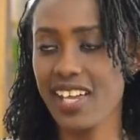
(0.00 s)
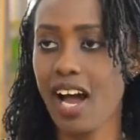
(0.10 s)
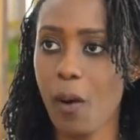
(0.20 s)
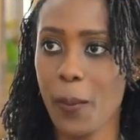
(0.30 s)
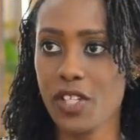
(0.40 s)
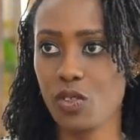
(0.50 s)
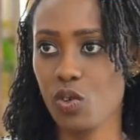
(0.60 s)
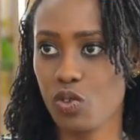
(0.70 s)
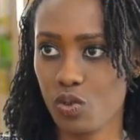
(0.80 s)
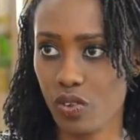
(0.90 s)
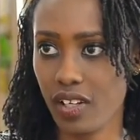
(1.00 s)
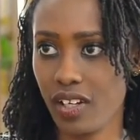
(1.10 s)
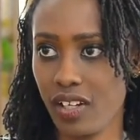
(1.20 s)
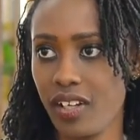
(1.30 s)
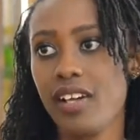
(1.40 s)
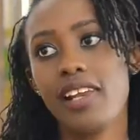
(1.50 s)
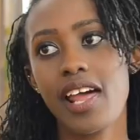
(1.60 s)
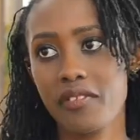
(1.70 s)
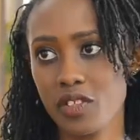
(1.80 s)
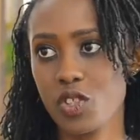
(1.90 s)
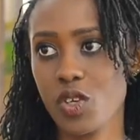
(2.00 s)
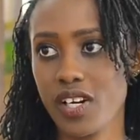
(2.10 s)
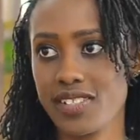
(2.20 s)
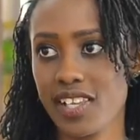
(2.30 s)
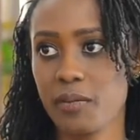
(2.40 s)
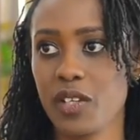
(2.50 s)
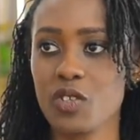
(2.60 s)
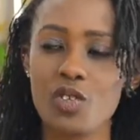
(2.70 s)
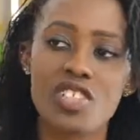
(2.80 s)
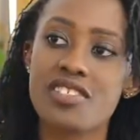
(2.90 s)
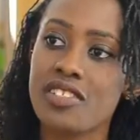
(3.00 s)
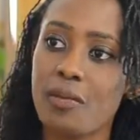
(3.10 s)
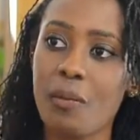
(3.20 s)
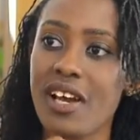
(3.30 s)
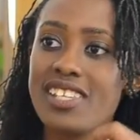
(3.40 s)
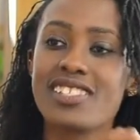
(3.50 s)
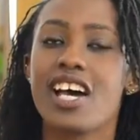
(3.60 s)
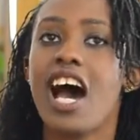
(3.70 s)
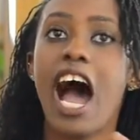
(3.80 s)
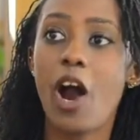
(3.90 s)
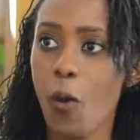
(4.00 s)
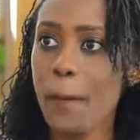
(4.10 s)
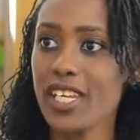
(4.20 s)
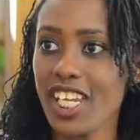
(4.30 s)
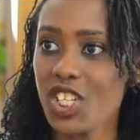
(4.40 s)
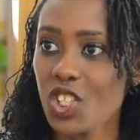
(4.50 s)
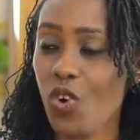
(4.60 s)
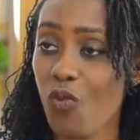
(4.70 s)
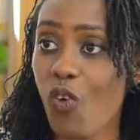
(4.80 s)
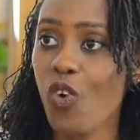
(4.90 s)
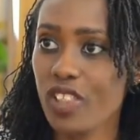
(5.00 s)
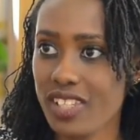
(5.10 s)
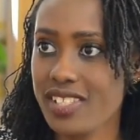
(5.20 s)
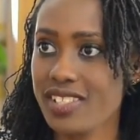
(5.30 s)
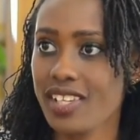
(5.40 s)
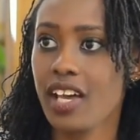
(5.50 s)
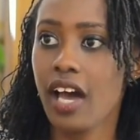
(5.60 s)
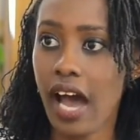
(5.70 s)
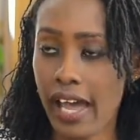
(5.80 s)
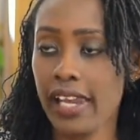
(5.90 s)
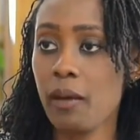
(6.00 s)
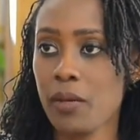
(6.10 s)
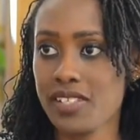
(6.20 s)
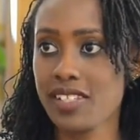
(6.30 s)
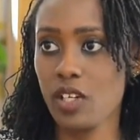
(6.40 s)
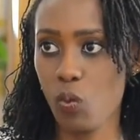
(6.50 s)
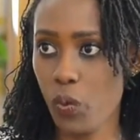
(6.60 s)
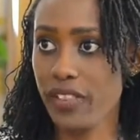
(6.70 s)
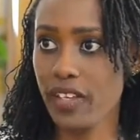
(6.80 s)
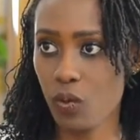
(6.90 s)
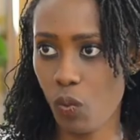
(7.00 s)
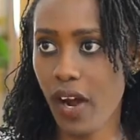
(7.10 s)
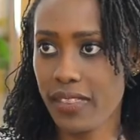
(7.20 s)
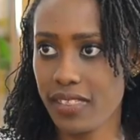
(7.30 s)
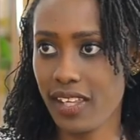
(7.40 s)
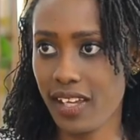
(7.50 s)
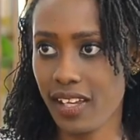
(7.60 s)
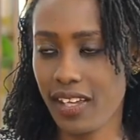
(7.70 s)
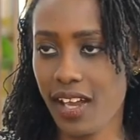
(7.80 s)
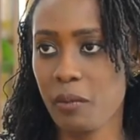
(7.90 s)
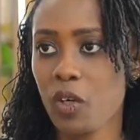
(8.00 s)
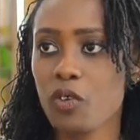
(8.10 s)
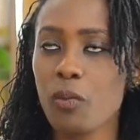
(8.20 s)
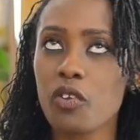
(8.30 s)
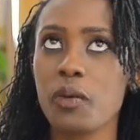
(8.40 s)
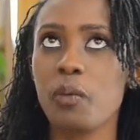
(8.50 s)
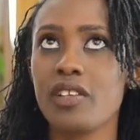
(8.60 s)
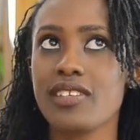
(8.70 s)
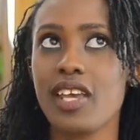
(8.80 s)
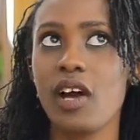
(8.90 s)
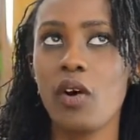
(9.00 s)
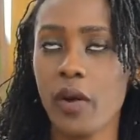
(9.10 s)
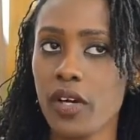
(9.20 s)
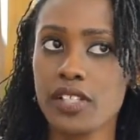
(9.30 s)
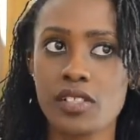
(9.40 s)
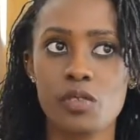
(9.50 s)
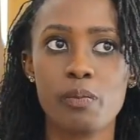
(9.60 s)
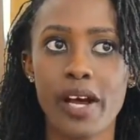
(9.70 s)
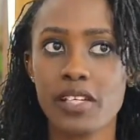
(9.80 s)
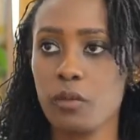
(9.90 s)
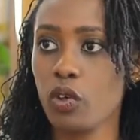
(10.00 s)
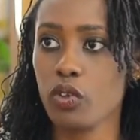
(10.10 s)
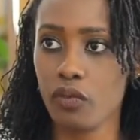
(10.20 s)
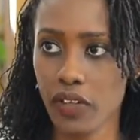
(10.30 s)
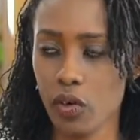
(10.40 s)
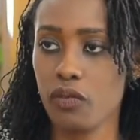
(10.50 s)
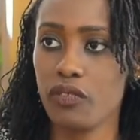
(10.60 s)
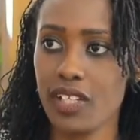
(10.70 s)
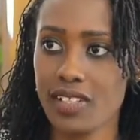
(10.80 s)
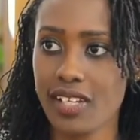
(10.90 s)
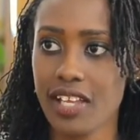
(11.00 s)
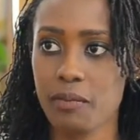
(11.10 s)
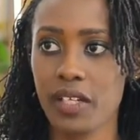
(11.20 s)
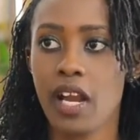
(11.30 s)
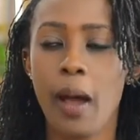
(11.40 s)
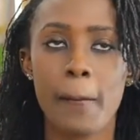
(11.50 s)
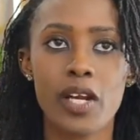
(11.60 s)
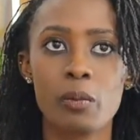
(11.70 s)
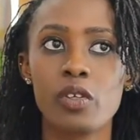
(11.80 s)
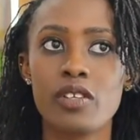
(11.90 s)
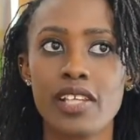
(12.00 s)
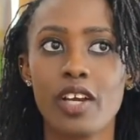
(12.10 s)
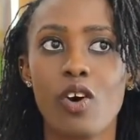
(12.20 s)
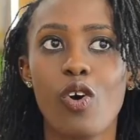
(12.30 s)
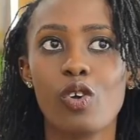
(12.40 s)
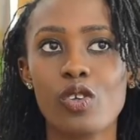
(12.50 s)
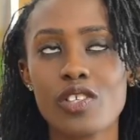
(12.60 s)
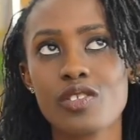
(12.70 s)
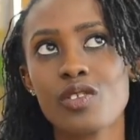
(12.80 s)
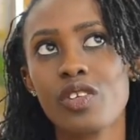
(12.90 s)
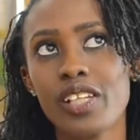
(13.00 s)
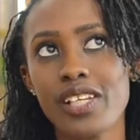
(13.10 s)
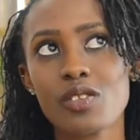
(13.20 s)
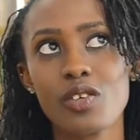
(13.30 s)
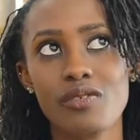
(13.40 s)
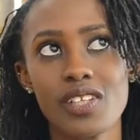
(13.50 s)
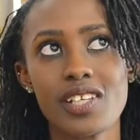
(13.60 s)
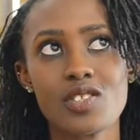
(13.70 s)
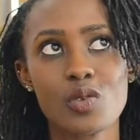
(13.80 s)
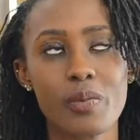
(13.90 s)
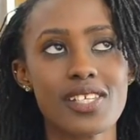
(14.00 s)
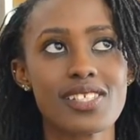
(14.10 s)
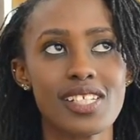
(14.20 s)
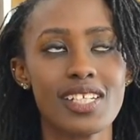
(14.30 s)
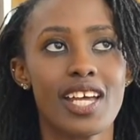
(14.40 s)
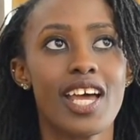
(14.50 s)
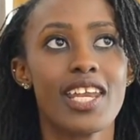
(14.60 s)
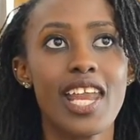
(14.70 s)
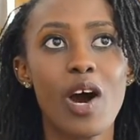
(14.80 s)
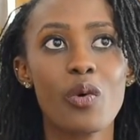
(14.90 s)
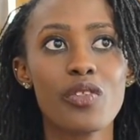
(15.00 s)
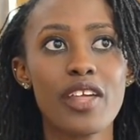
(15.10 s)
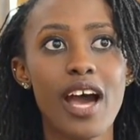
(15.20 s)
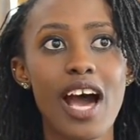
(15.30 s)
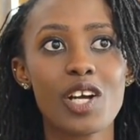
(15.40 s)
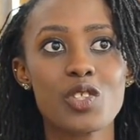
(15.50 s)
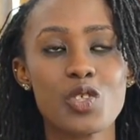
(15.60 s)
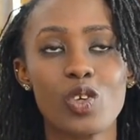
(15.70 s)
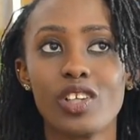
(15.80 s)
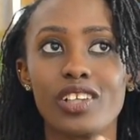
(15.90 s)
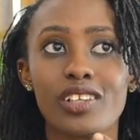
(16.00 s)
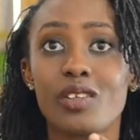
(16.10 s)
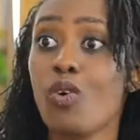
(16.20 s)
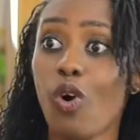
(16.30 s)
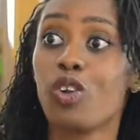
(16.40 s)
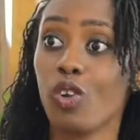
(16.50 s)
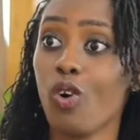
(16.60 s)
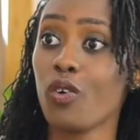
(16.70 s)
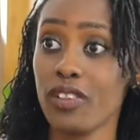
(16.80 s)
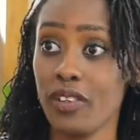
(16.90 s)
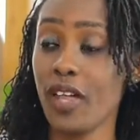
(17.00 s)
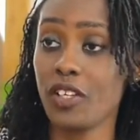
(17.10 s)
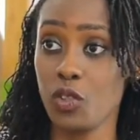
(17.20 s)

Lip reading: how much goes to the life insurance aspect. So just remember, it's a combination of all these, elements in within one thing. Yeah. Because most people say, oh, I want to buy it because of the convenience aspect, but I'm always like, always don't let convenience supersede now the actual goal that